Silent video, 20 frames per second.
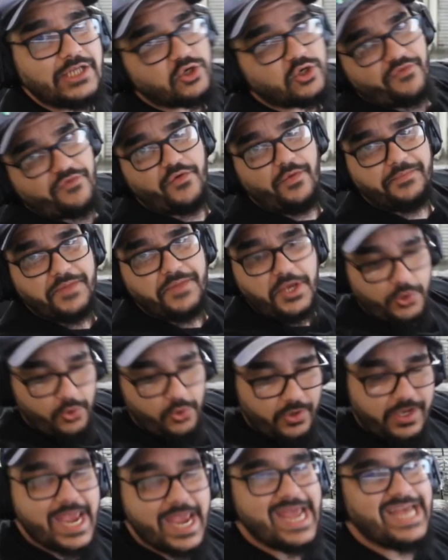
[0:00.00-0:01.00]
are from the
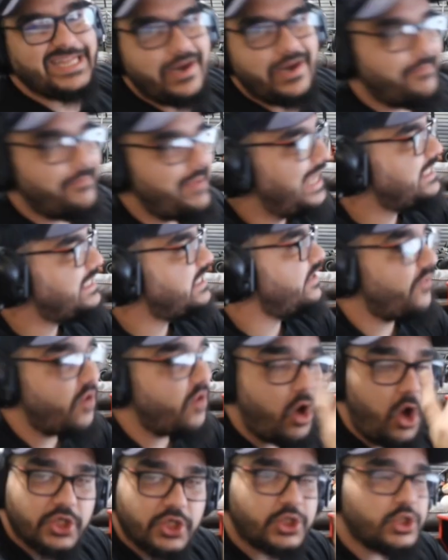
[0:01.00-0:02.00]
UK and they're massive.
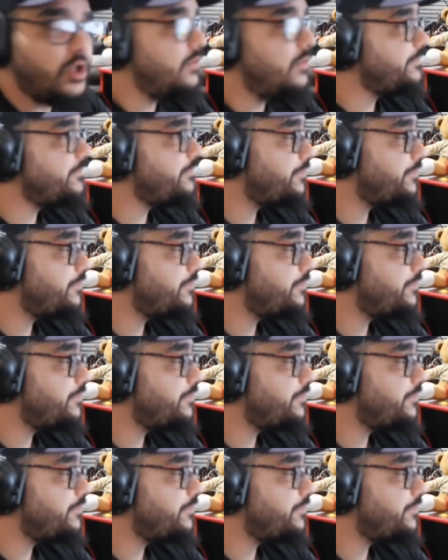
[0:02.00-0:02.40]
Also,